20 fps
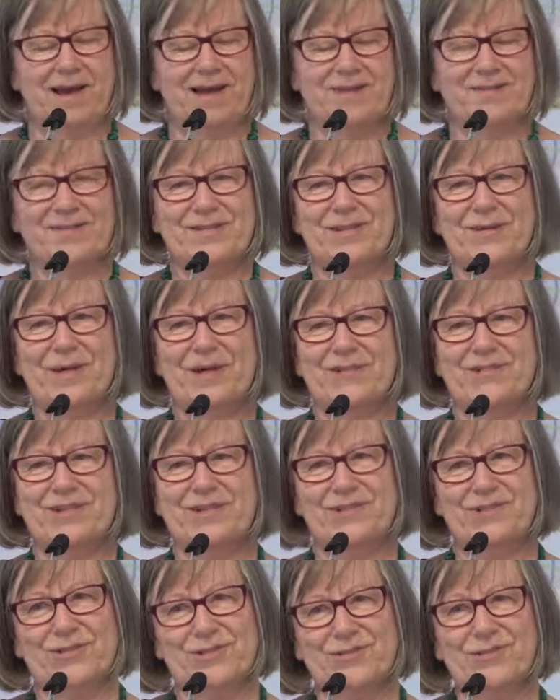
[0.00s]
So you
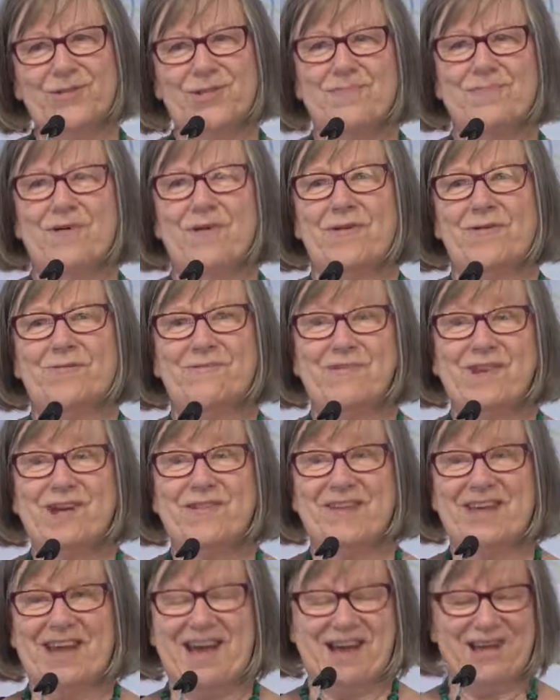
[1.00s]
actually saw them on
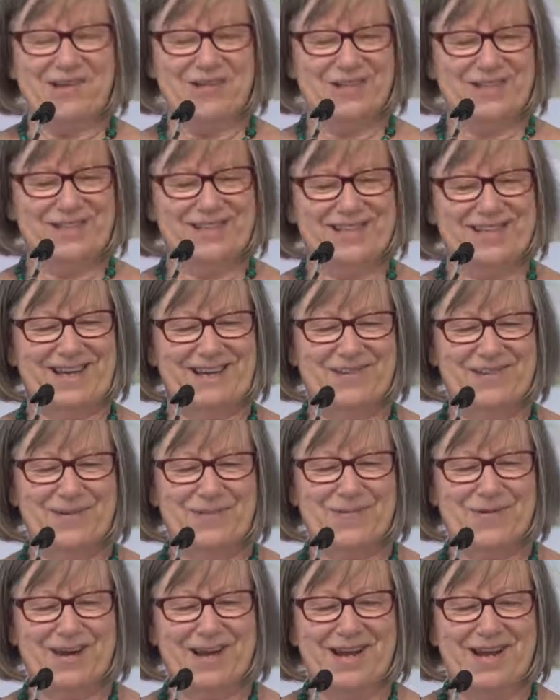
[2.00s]
rare occasions actually
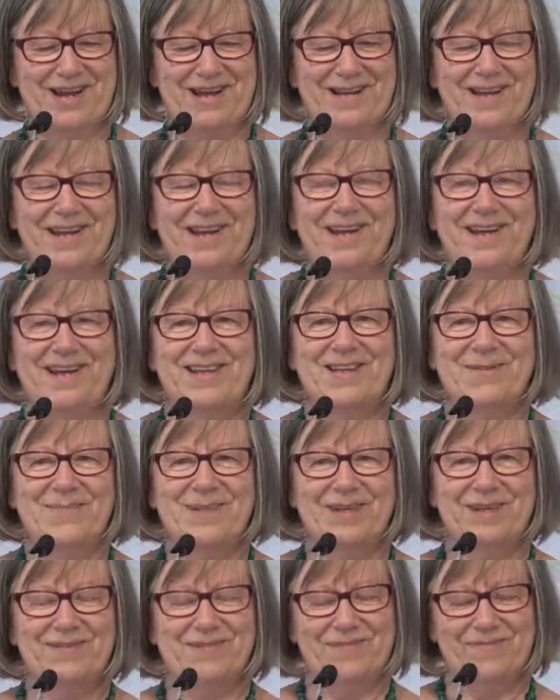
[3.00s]
praying in the
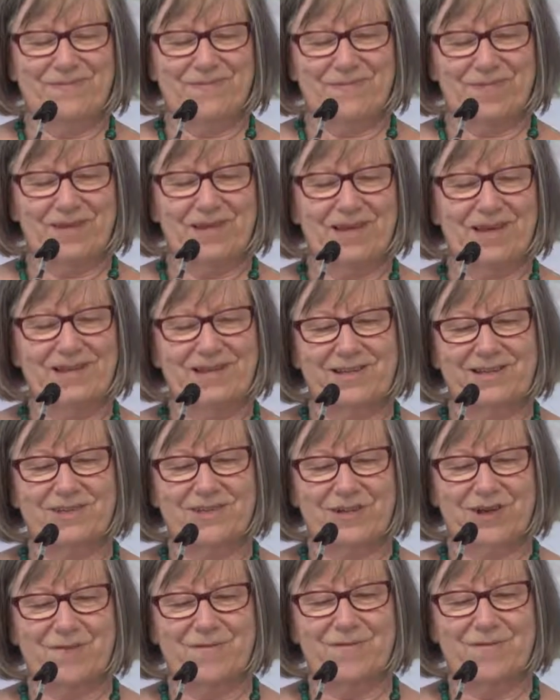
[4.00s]
middle of
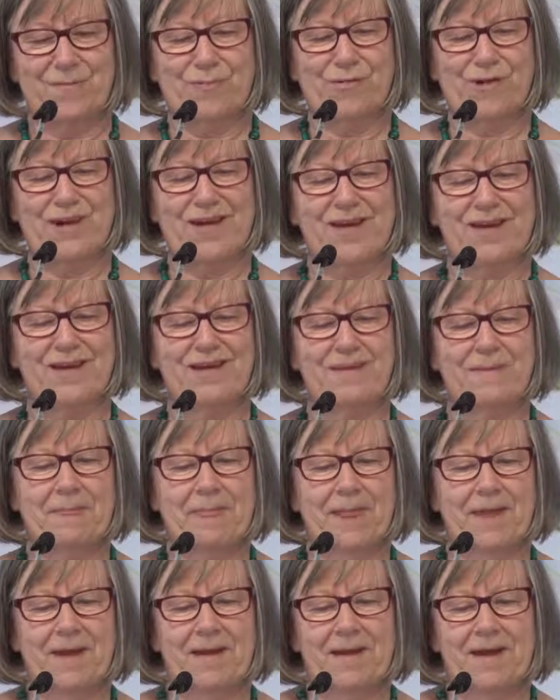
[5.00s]
time for prayer.
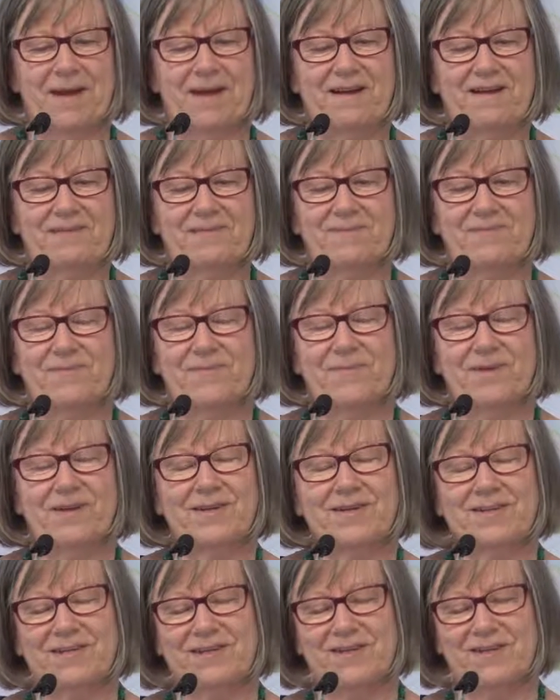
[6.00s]
I
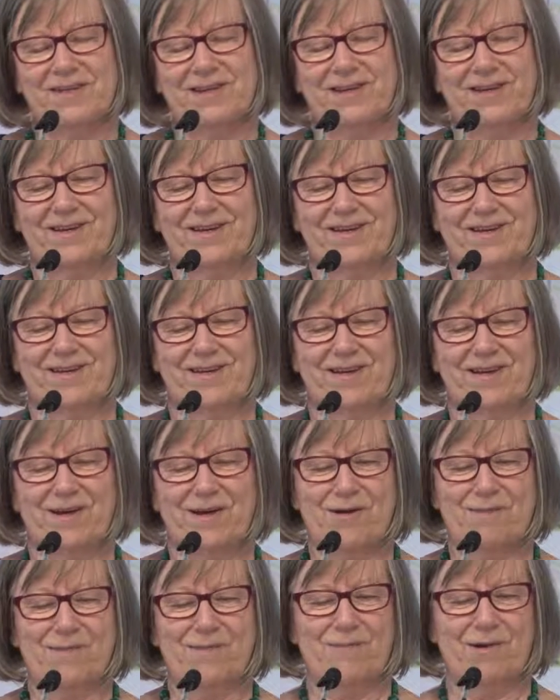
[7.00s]
don't think
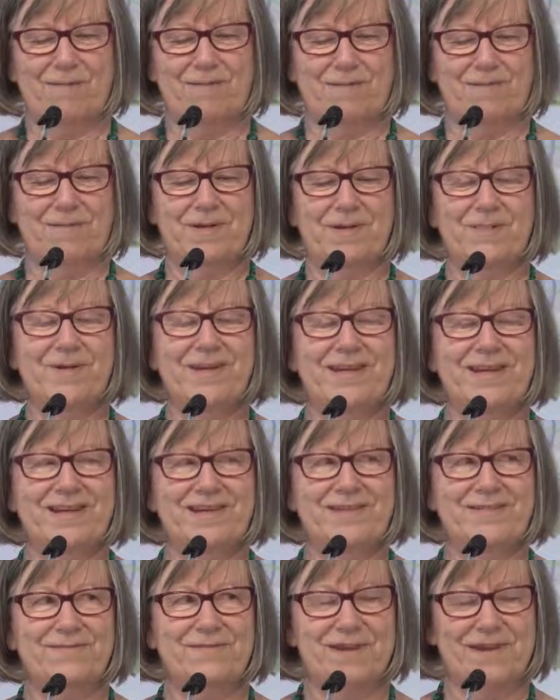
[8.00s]
I would probably be
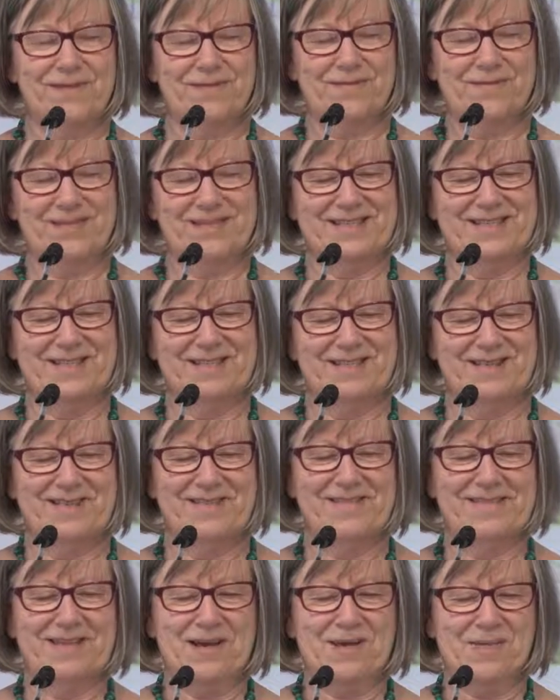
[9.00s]
as faithful as
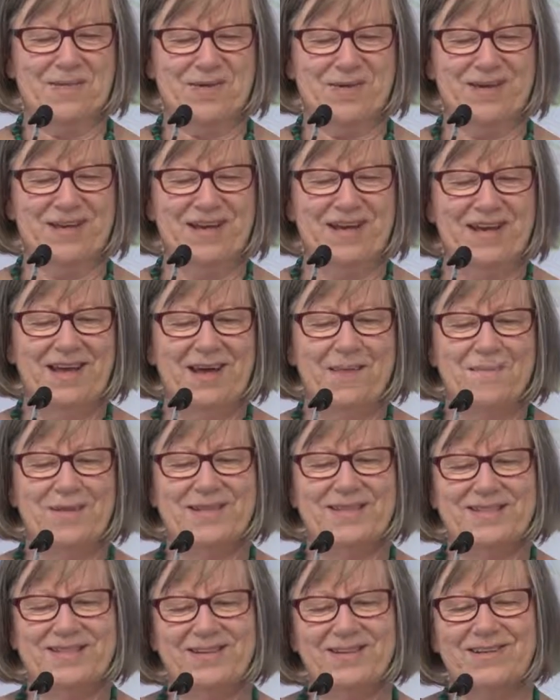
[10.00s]
they were, but
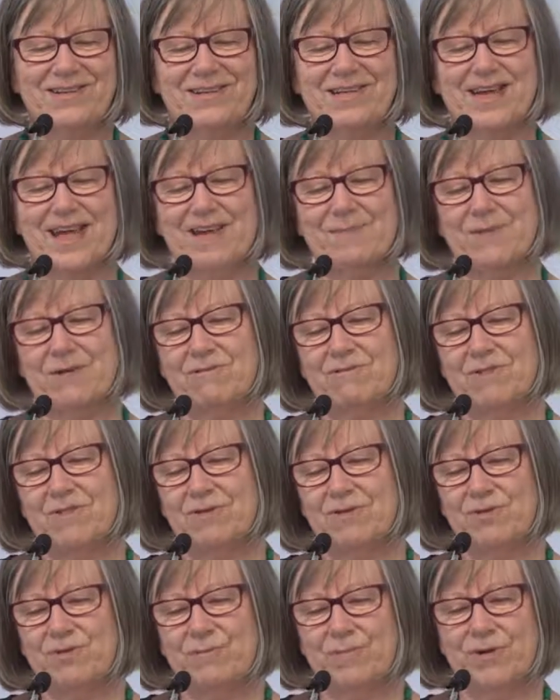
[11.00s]
it certainly gave me a
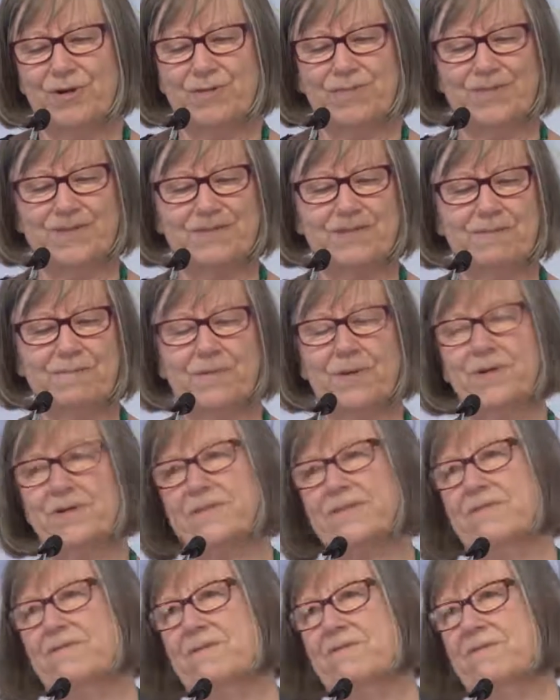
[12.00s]
renewed purpose in
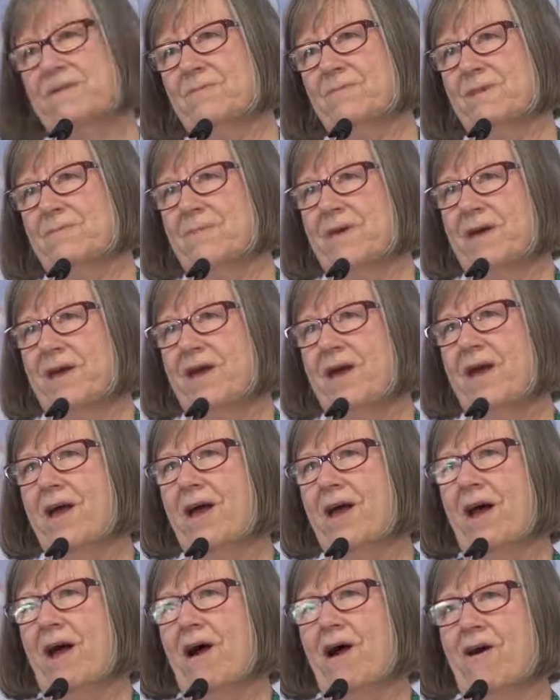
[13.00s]
persevering with my
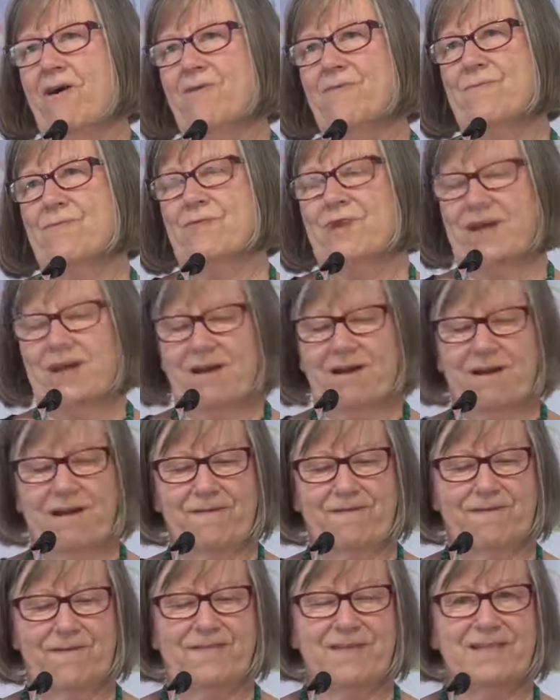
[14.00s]
own prayer
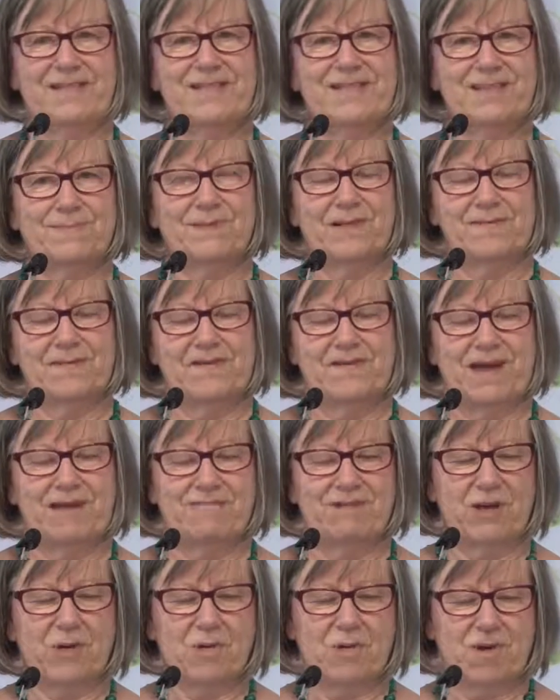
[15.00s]
life and the discipline that
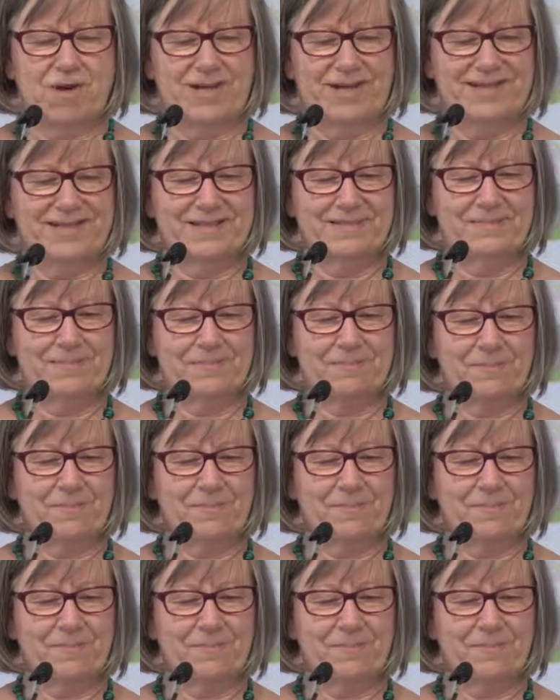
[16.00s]
requires.